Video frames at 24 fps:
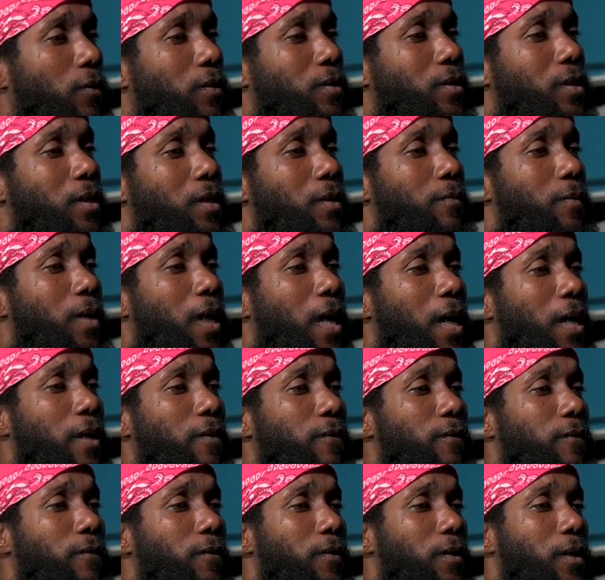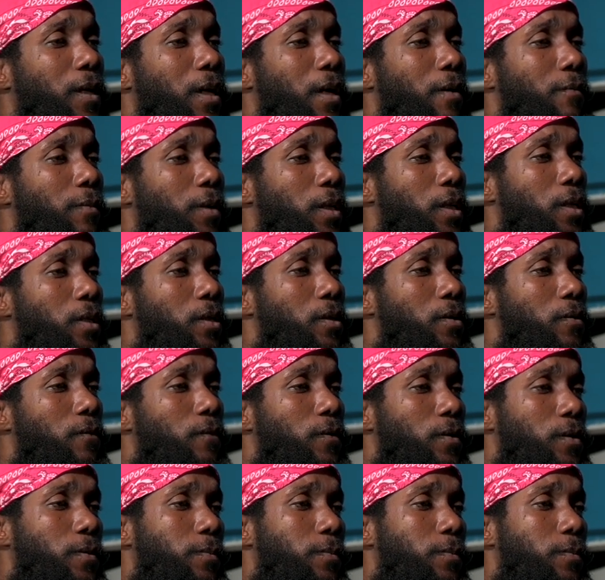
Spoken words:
the rest of them life, you know what I mean? For